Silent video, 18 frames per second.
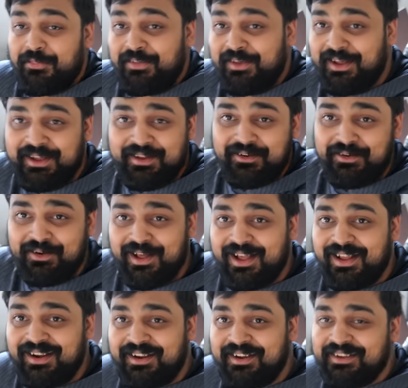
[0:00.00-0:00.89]
on the
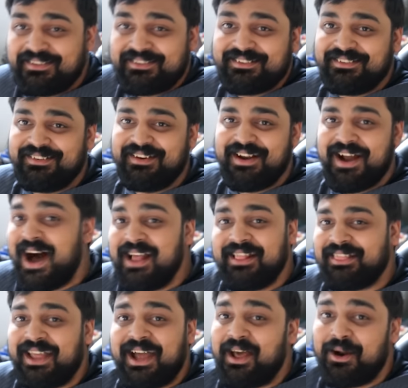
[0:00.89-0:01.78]
internet, it's
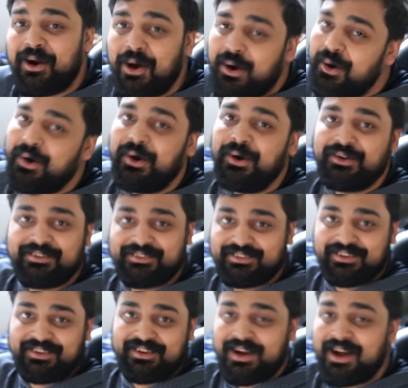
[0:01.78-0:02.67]
not that hard
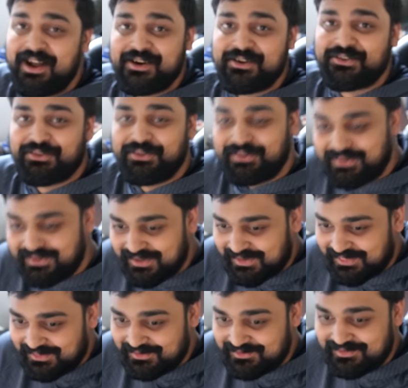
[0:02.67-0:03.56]
to
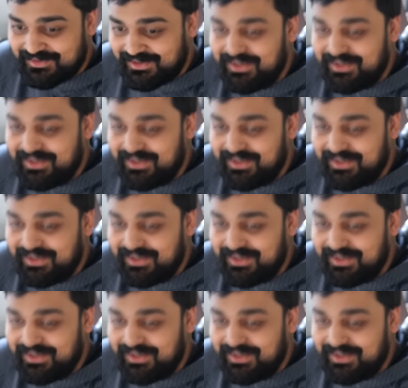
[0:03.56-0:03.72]
contradict this